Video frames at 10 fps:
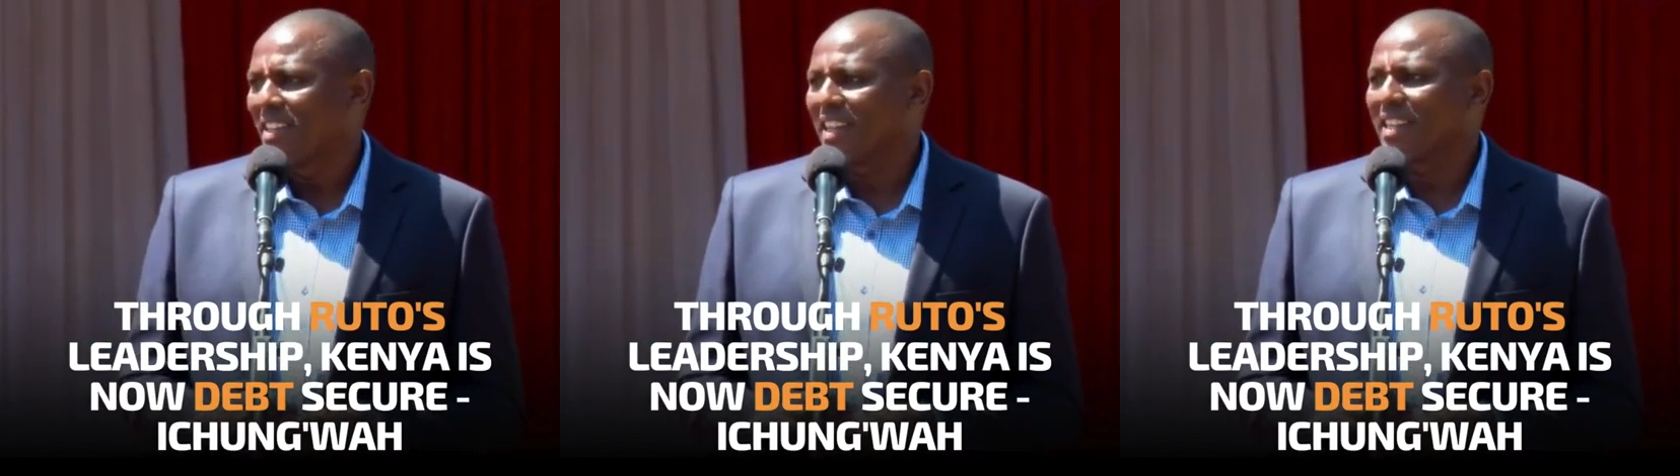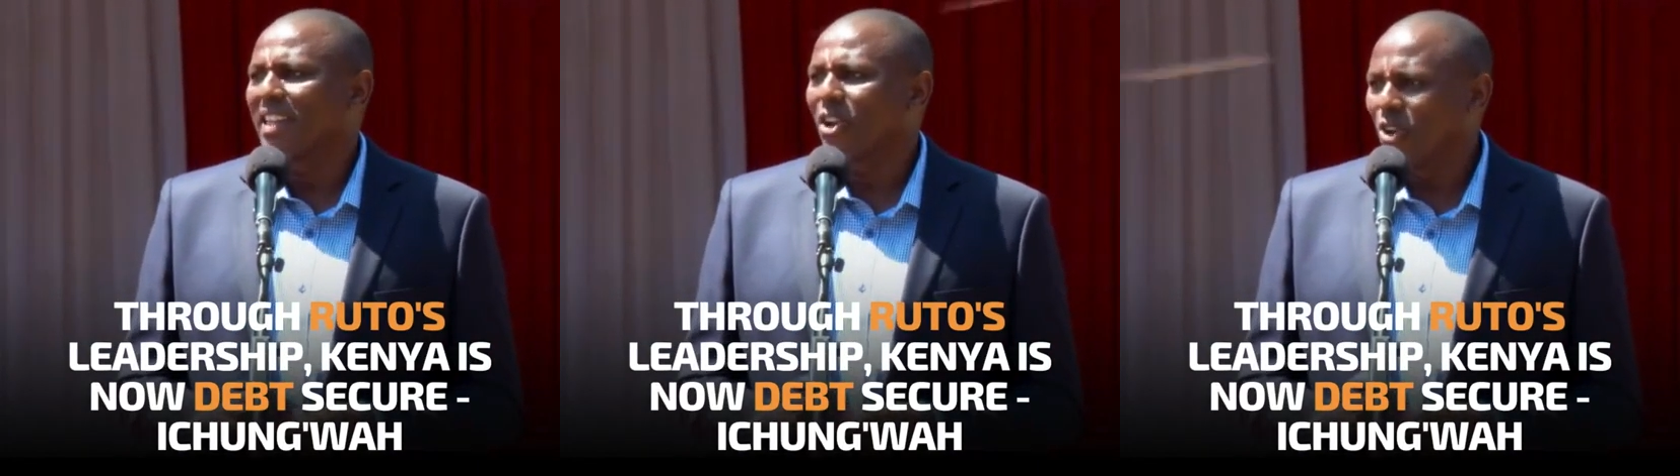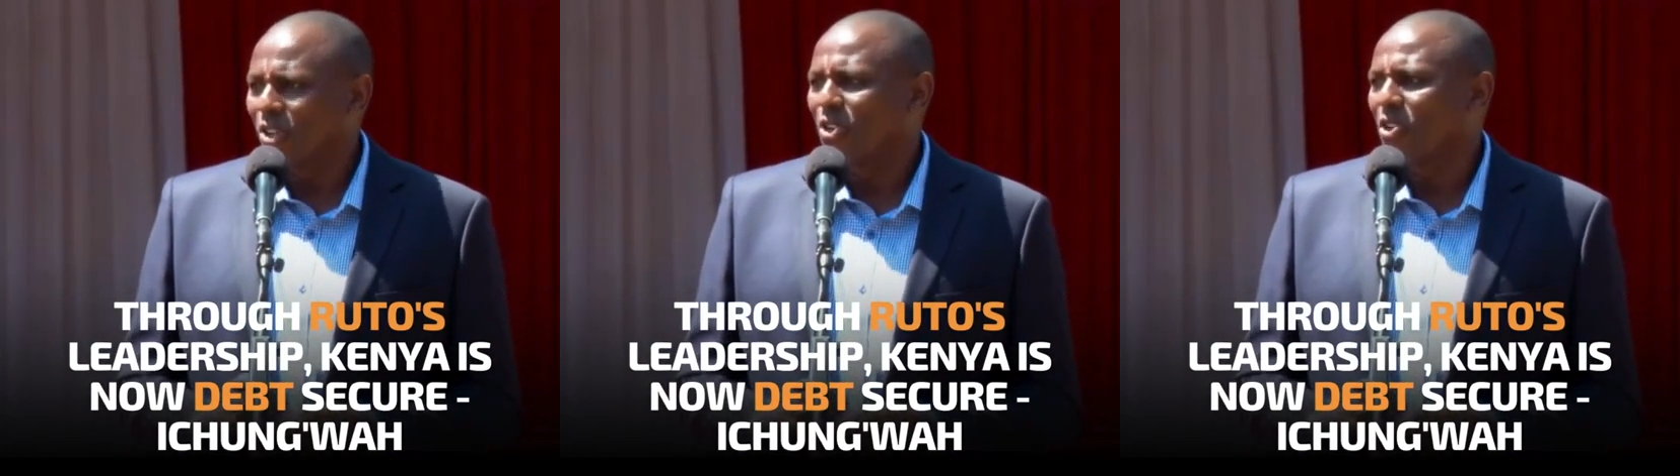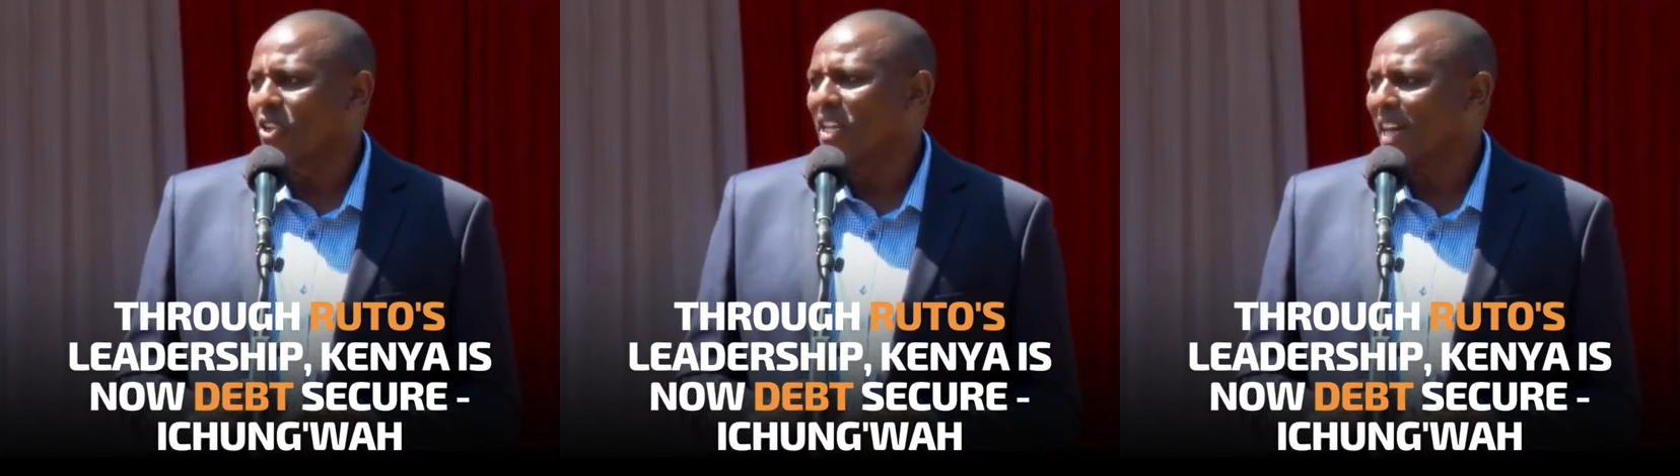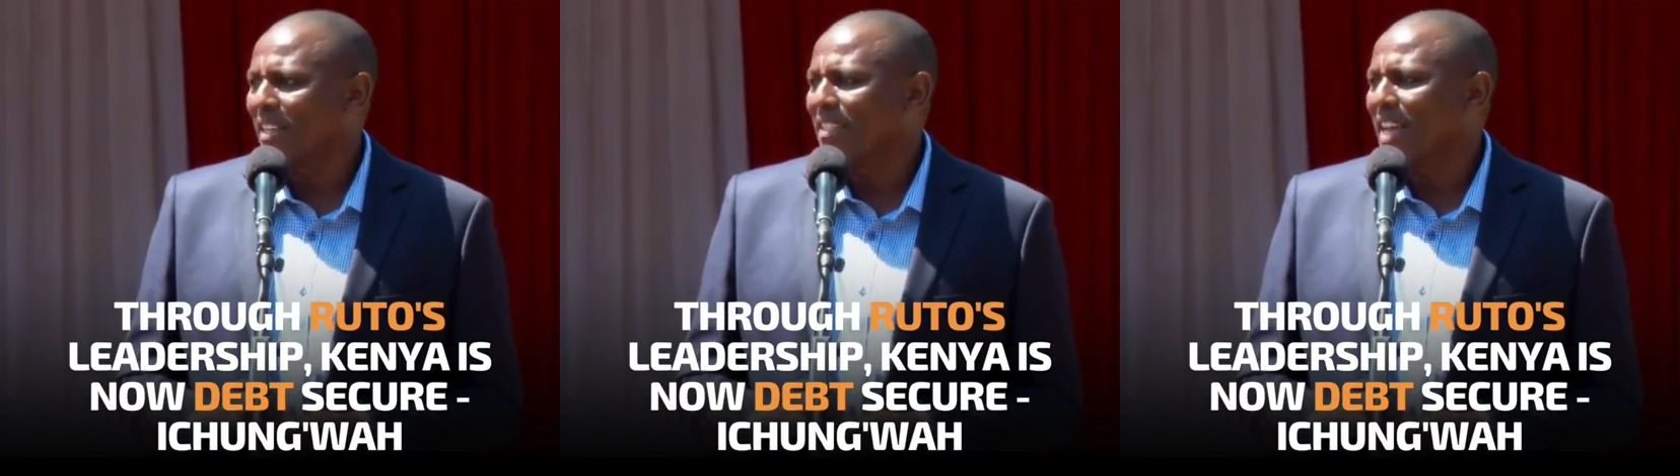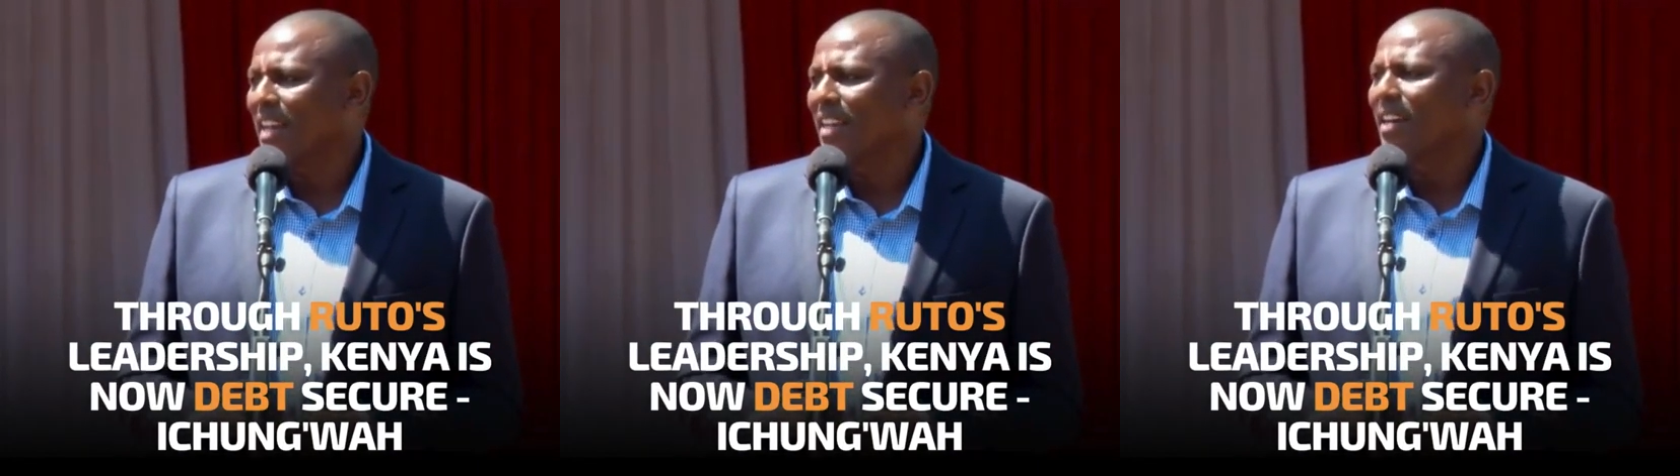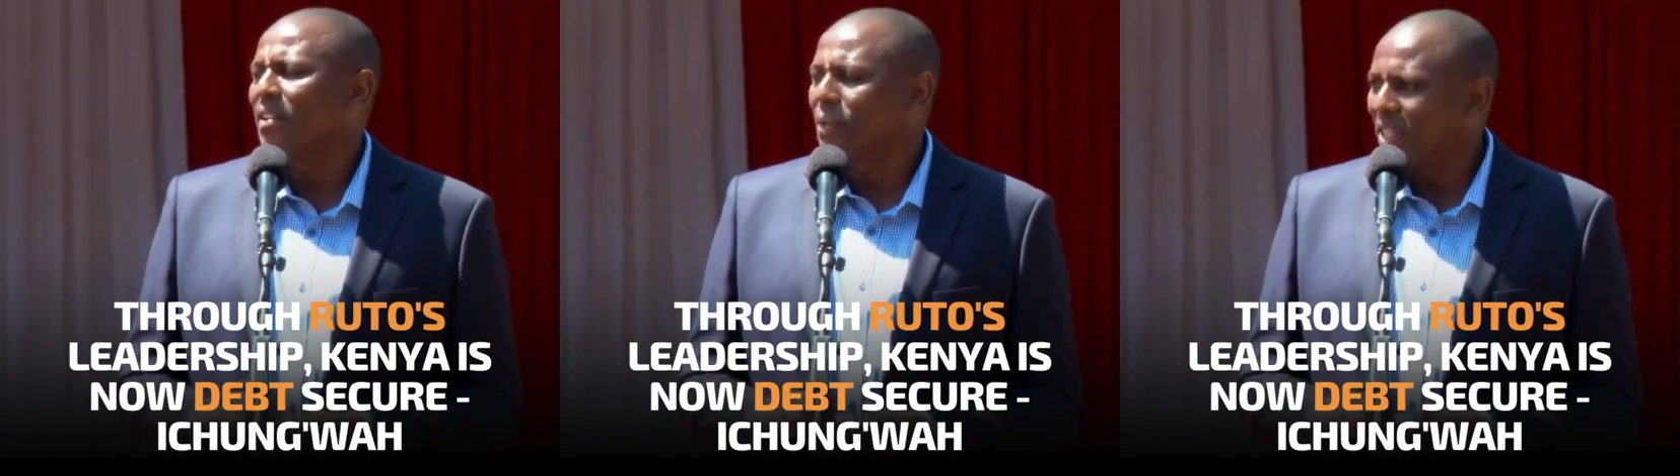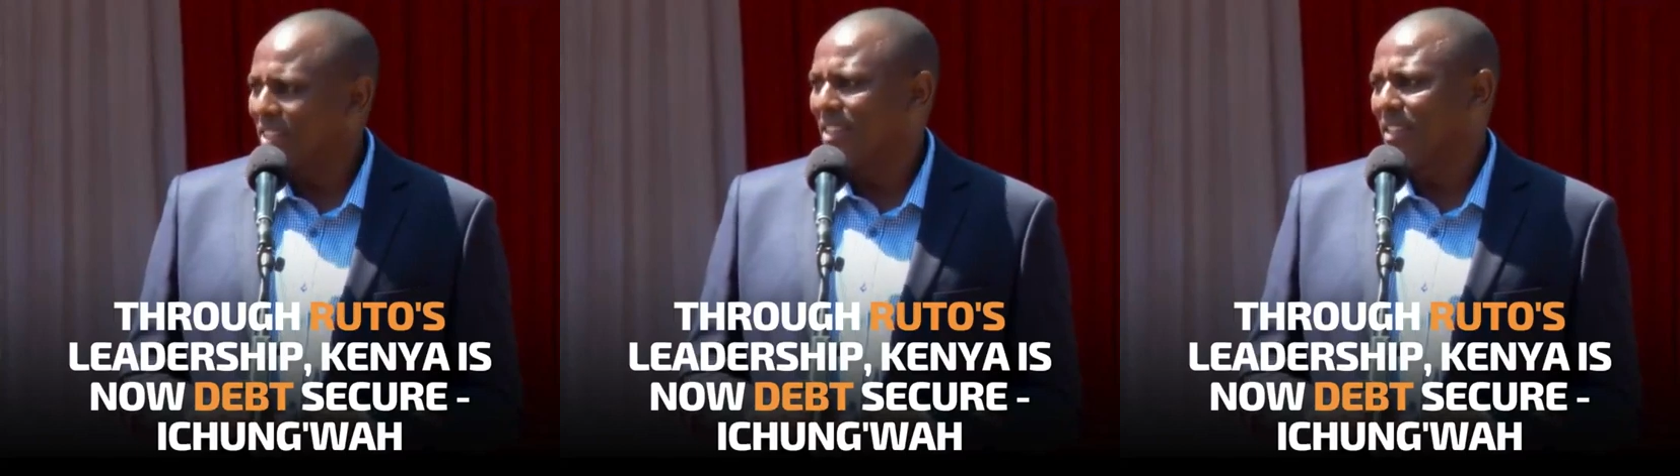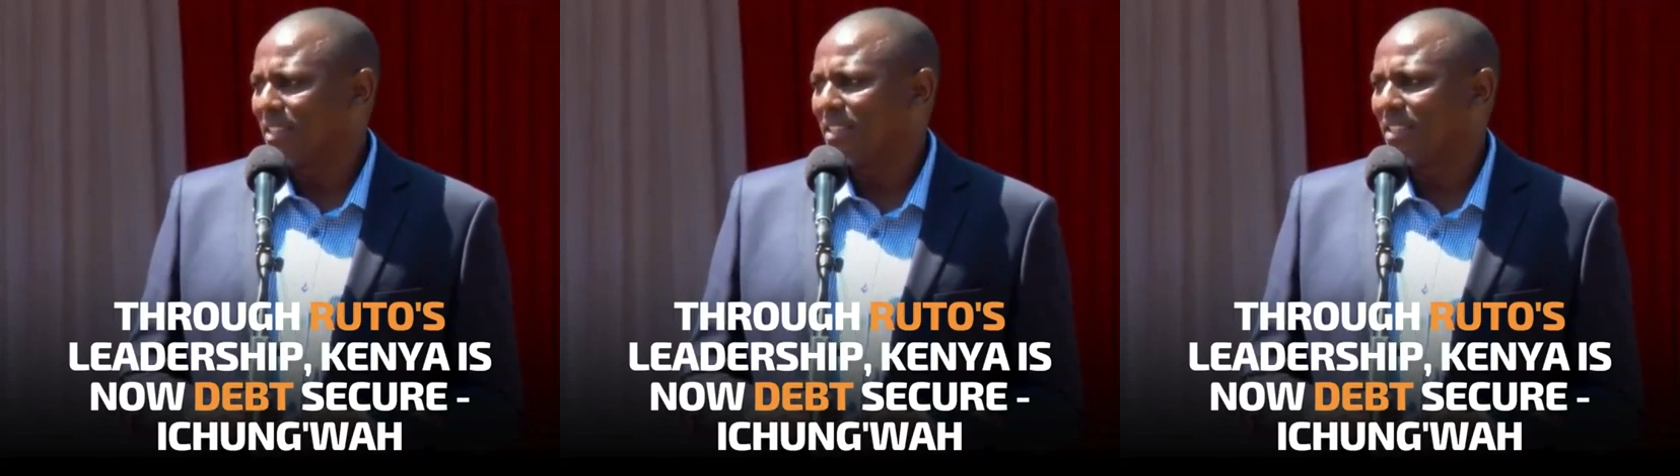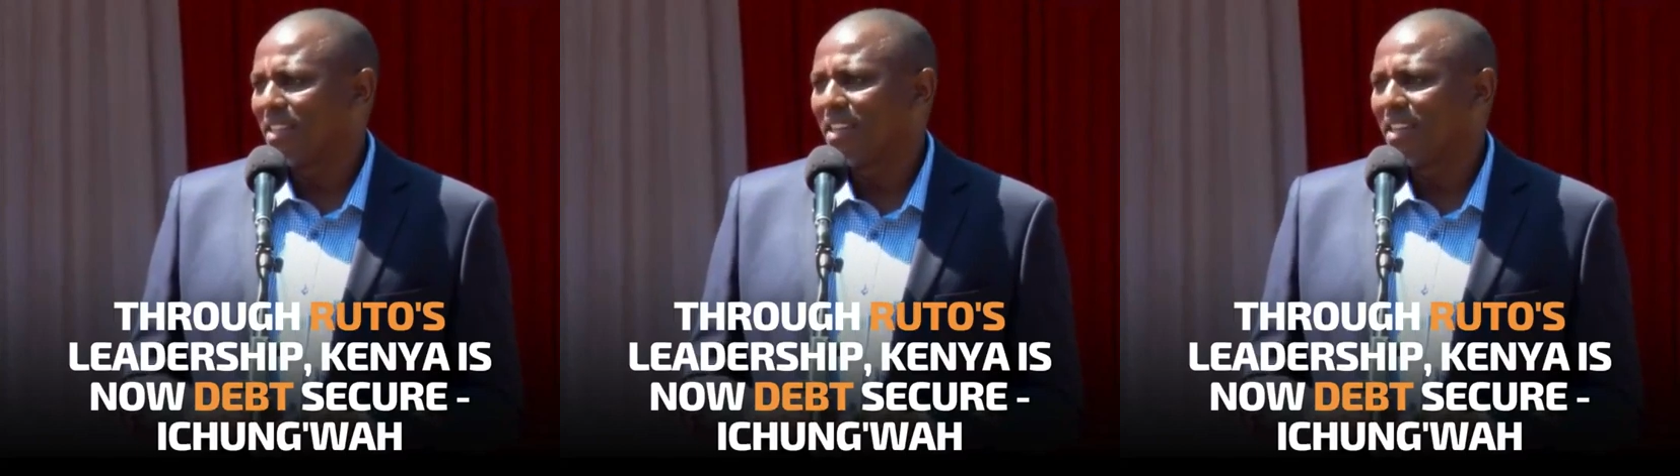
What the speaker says: that the Lord God has done great things